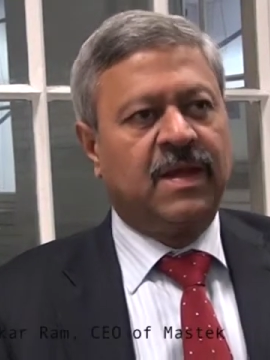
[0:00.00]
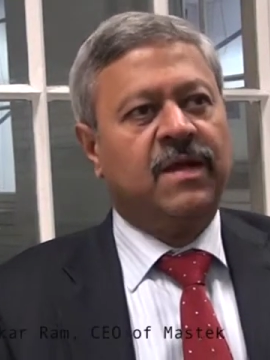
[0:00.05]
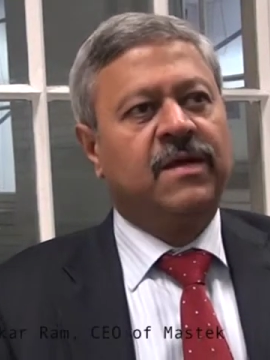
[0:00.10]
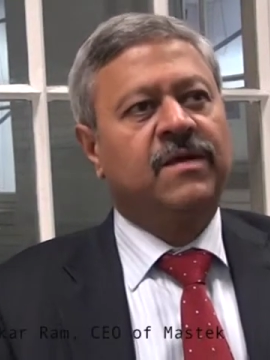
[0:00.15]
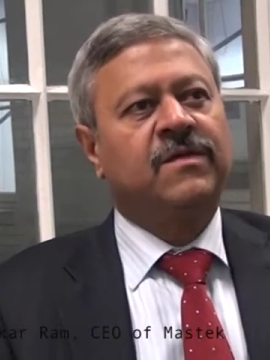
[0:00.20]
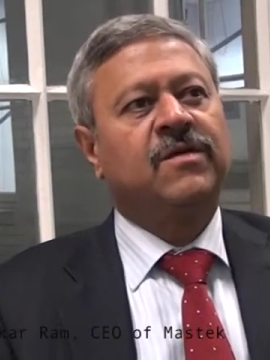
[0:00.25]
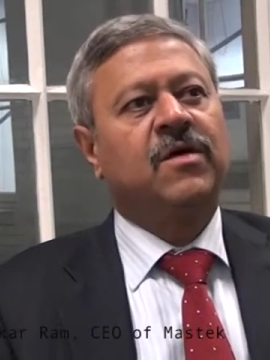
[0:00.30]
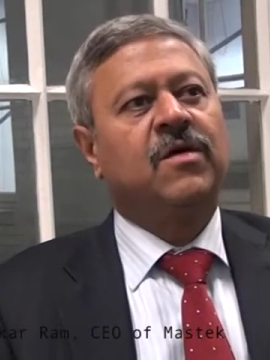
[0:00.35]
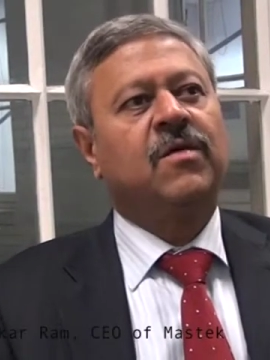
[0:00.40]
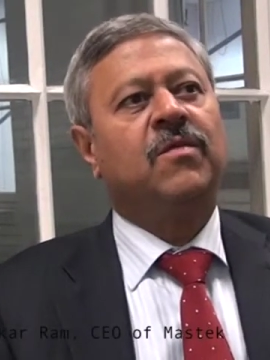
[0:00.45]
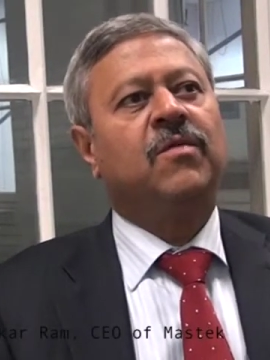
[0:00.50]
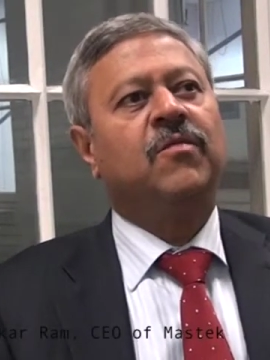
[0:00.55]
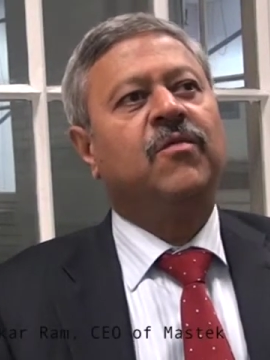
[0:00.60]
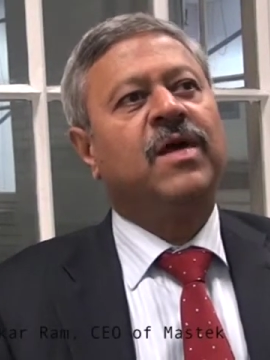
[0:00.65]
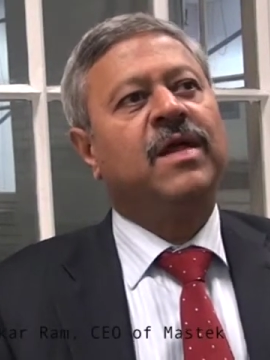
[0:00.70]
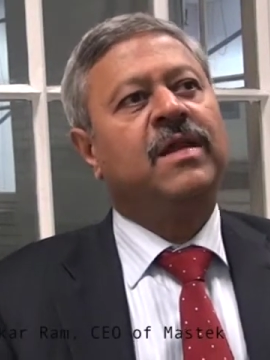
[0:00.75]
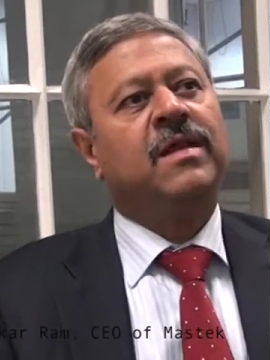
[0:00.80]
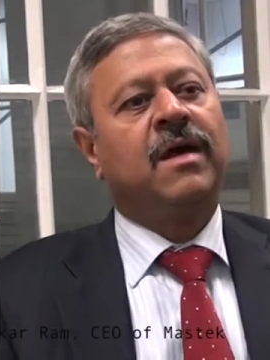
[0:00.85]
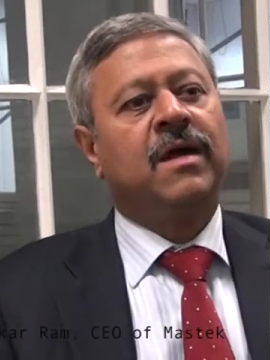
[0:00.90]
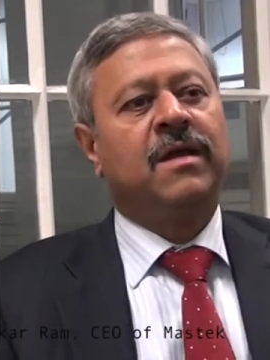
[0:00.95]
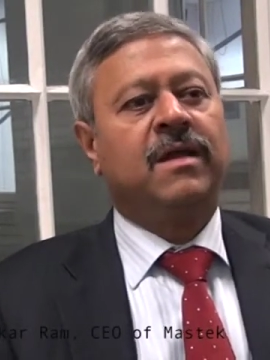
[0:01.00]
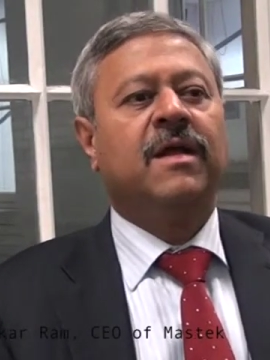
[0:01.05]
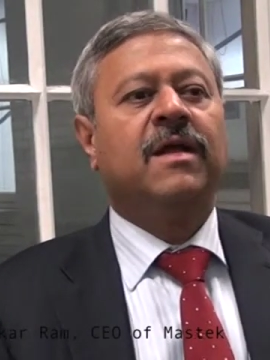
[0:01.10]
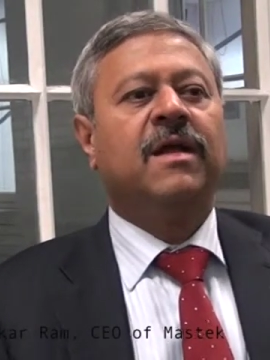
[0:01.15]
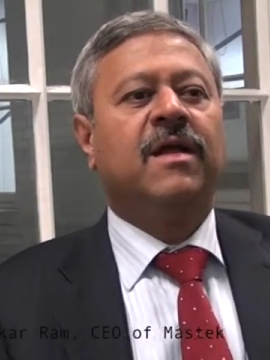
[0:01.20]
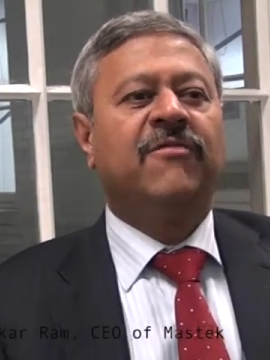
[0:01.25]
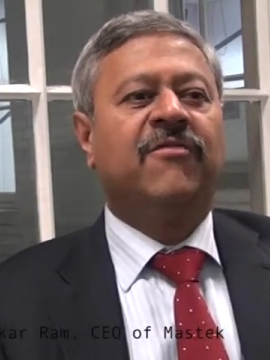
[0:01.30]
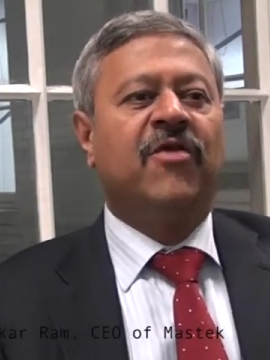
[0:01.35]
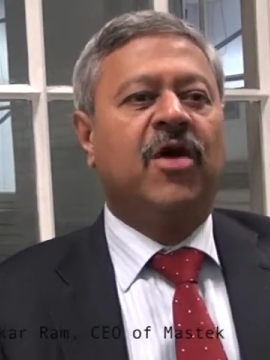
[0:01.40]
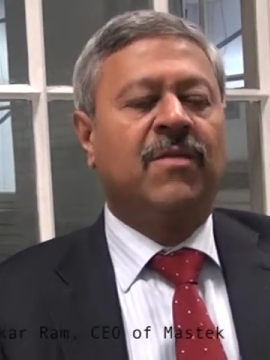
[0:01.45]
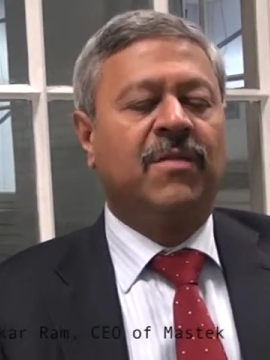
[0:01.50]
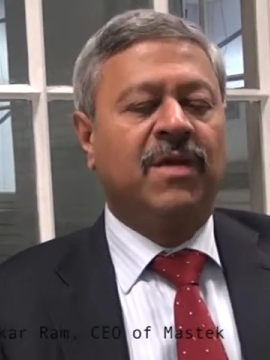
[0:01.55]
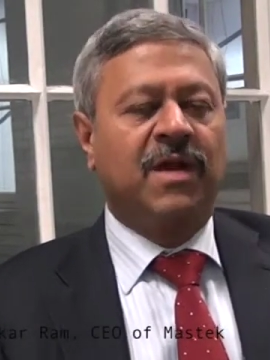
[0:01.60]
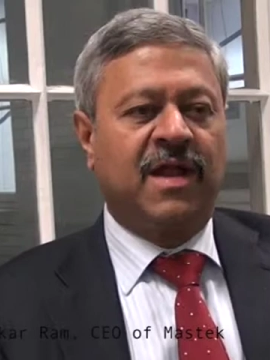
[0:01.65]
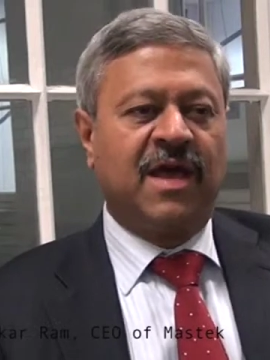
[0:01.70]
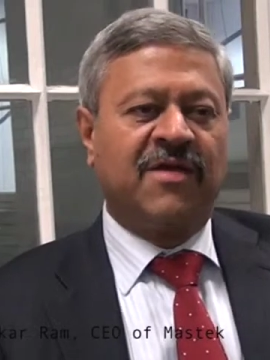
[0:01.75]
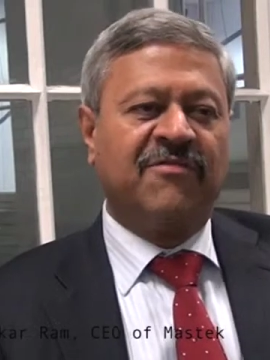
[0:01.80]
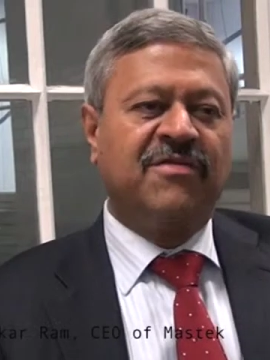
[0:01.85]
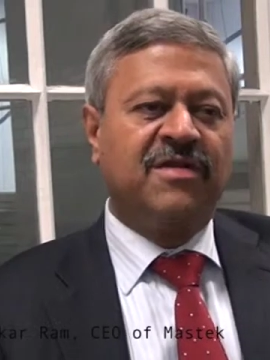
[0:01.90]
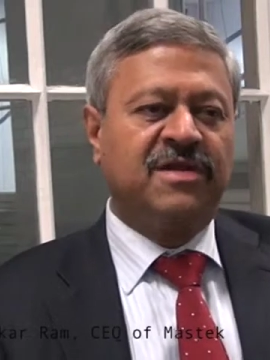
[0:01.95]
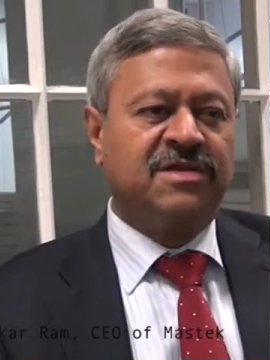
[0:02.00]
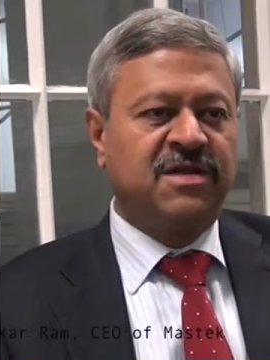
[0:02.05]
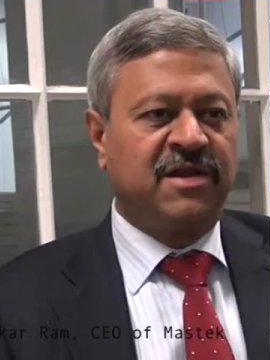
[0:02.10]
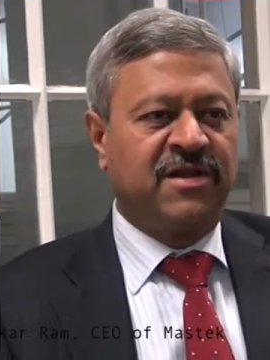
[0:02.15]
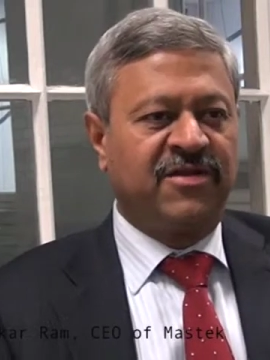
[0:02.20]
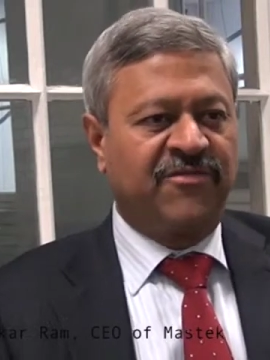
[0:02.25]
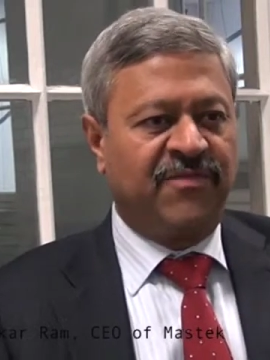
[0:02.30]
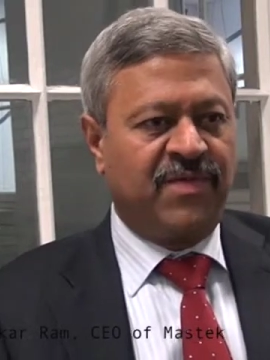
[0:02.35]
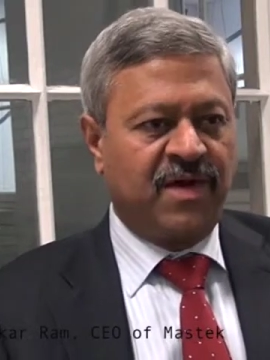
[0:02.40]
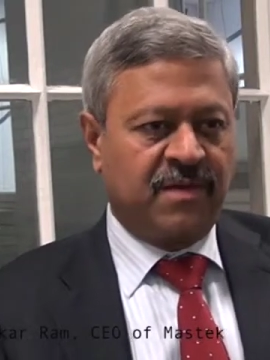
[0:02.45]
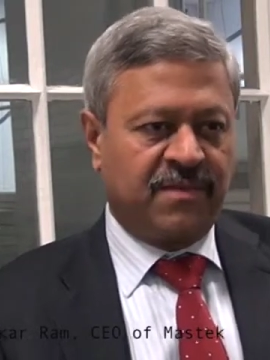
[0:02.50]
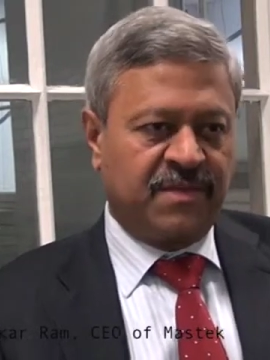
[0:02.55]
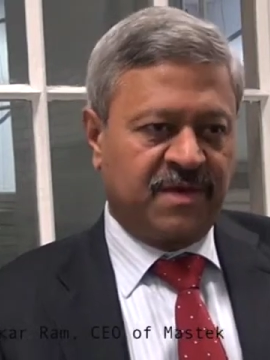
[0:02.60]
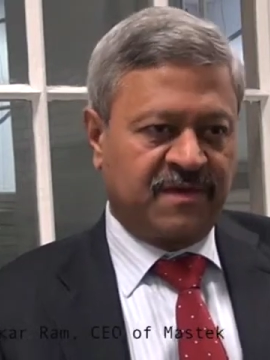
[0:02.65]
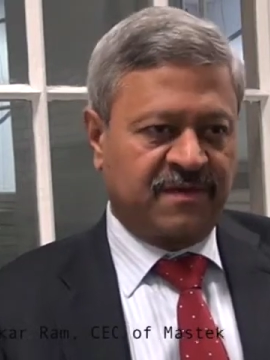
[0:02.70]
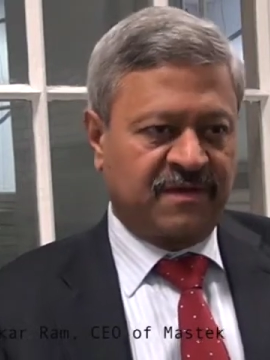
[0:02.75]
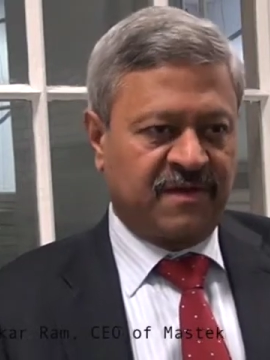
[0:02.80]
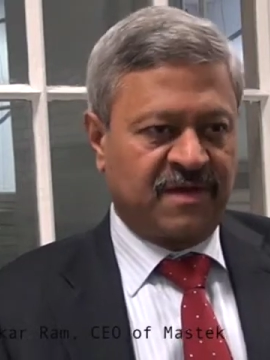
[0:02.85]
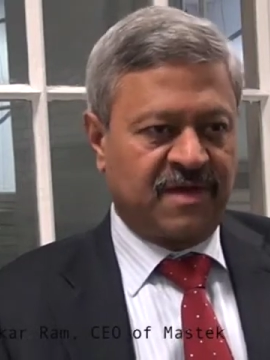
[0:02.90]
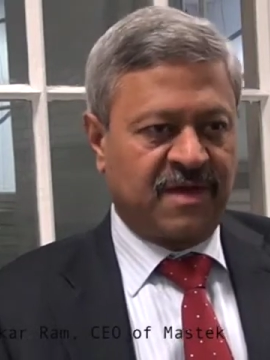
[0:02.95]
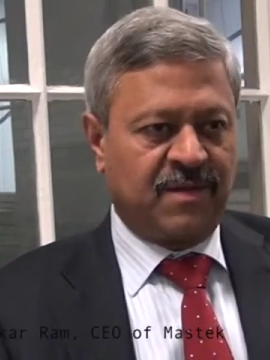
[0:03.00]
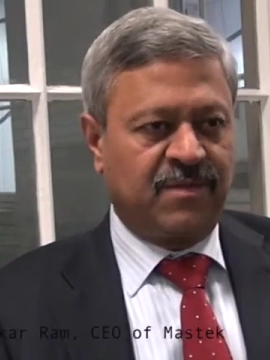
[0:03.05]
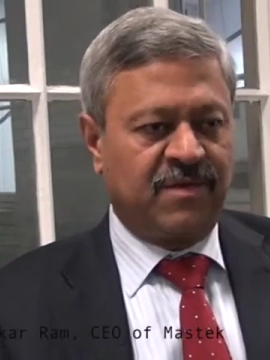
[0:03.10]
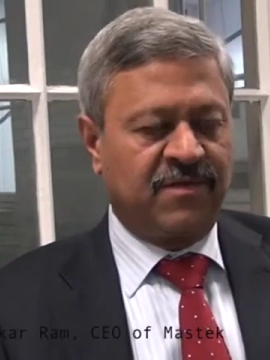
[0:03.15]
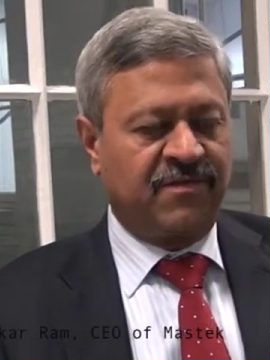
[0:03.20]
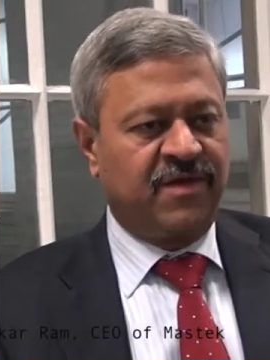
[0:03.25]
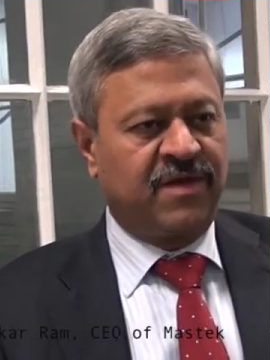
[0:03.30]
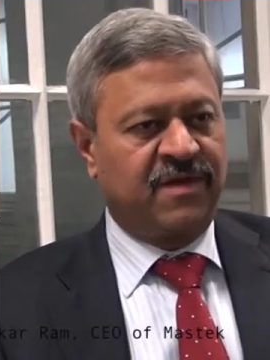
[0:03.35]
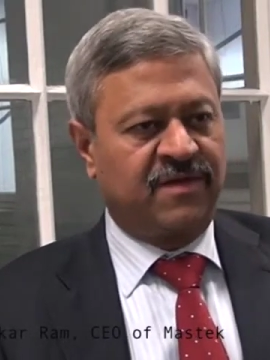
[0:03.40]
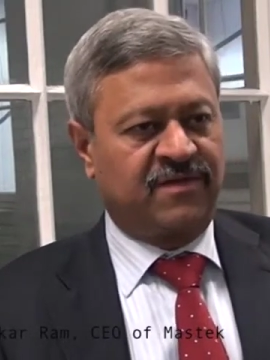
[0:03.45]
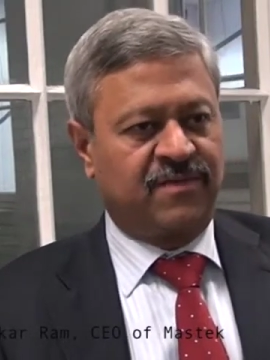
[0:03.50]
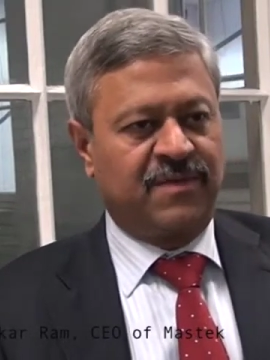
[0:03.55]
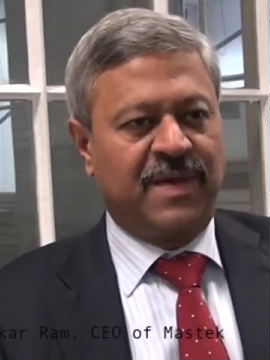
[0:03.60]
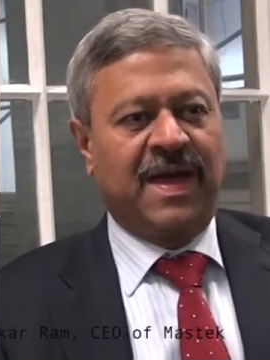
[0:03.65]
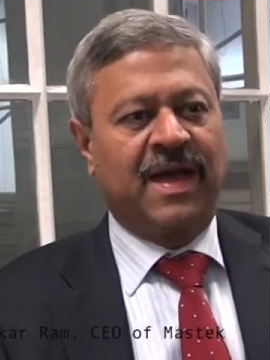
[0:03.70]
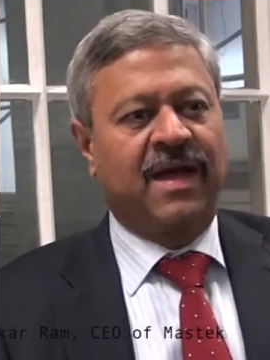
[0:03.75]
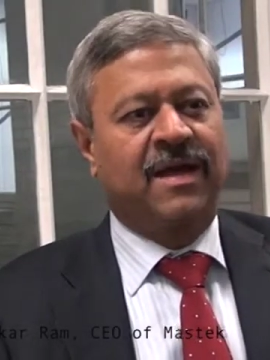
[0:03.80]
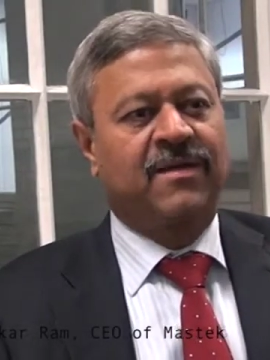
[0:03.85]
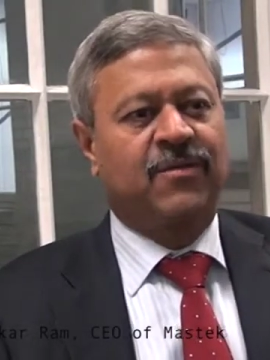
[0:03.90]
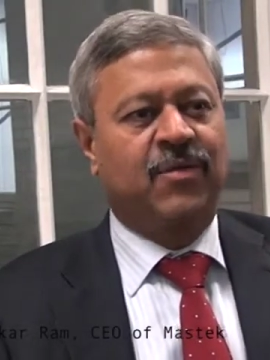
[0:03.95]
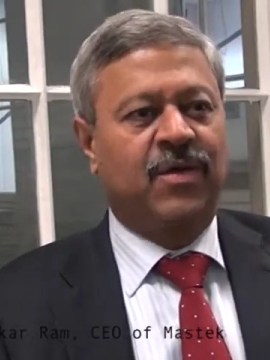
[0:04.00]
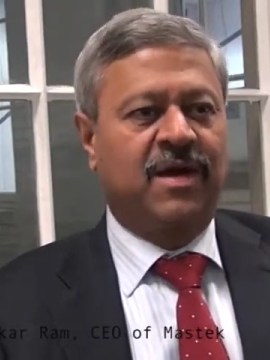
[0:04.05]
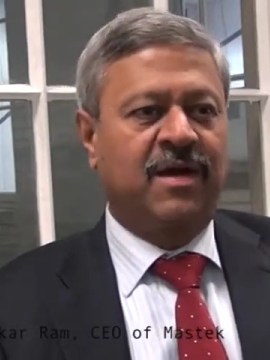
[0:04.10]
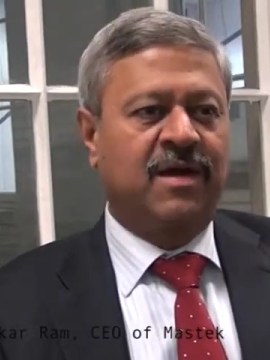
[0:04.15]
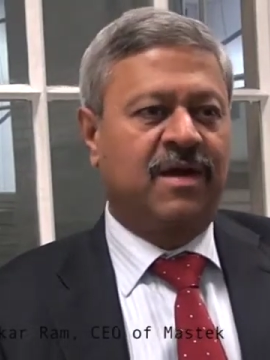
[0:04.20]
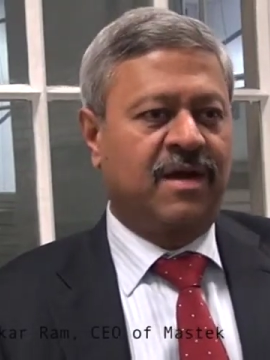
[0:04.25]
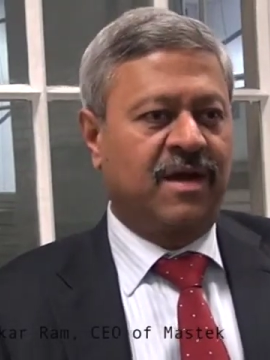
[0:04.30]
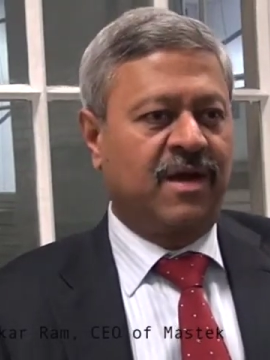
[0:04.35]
So we did a formal definition of purpose a couple of years back where